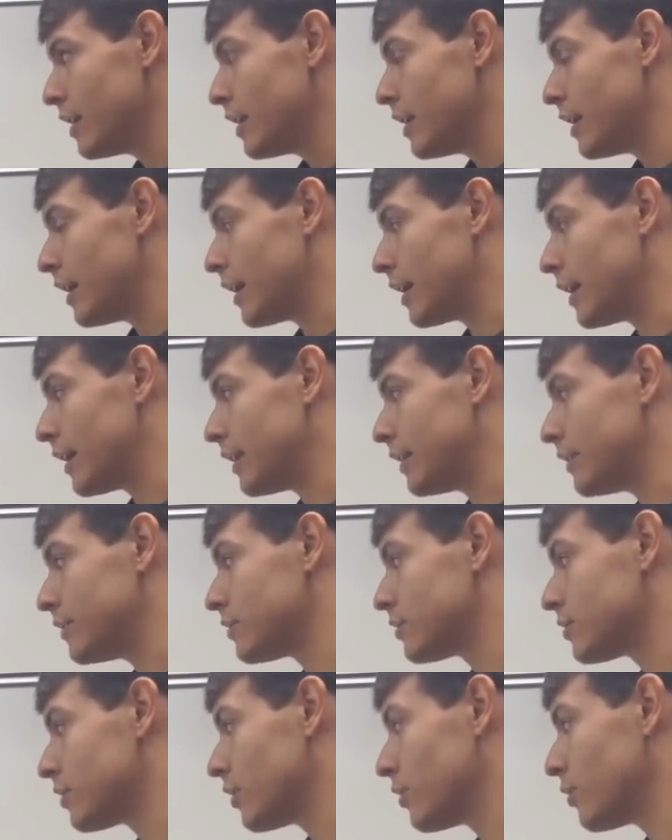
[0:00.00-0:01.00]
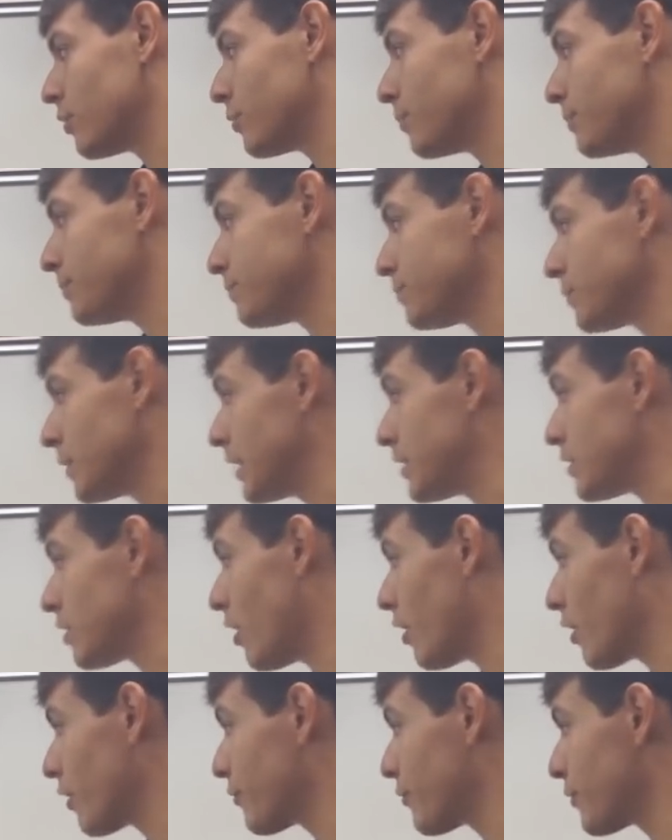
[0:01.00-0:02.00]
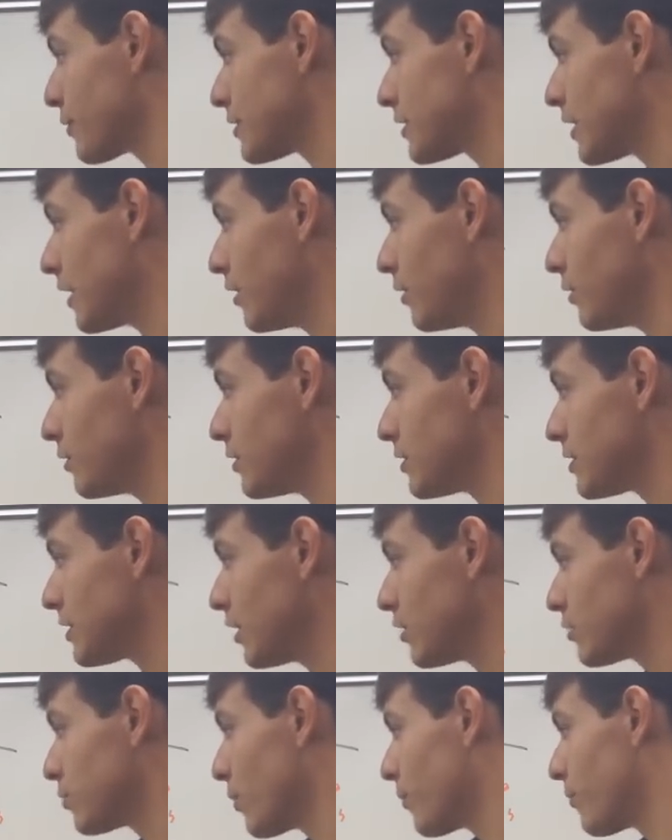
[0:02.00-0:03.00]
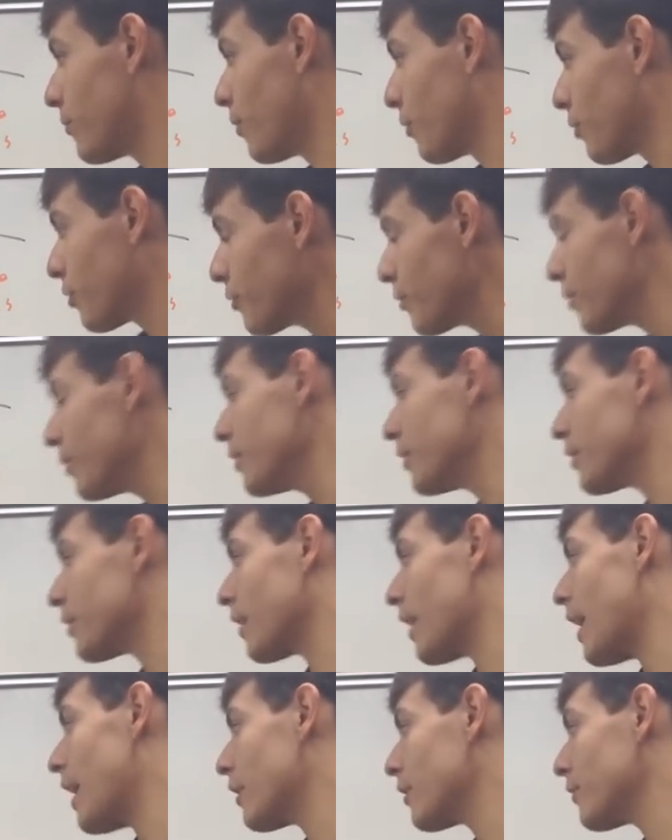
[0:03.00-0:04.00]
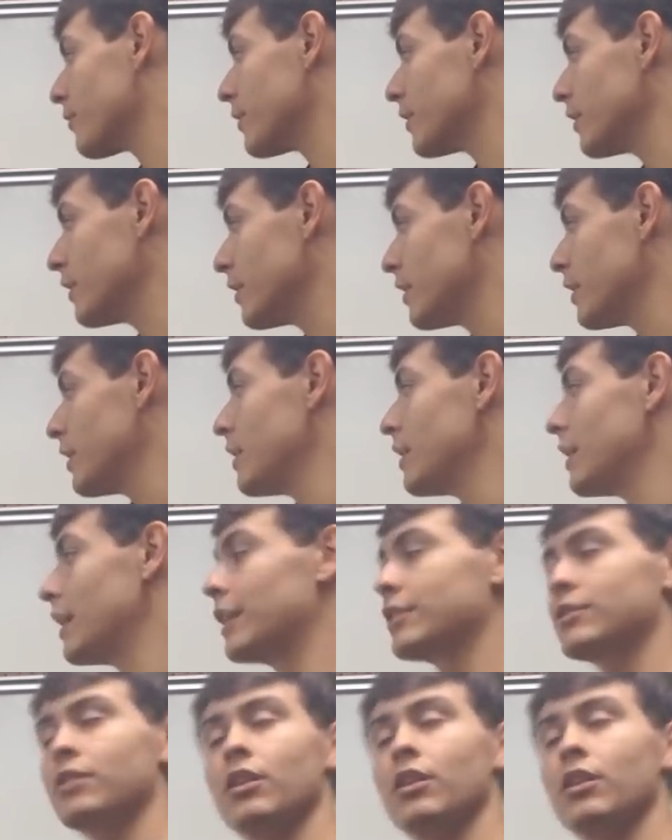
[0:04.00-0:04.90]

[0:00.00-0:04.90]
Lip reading: And so it's hard for cells won't fall through it or out of it. And it's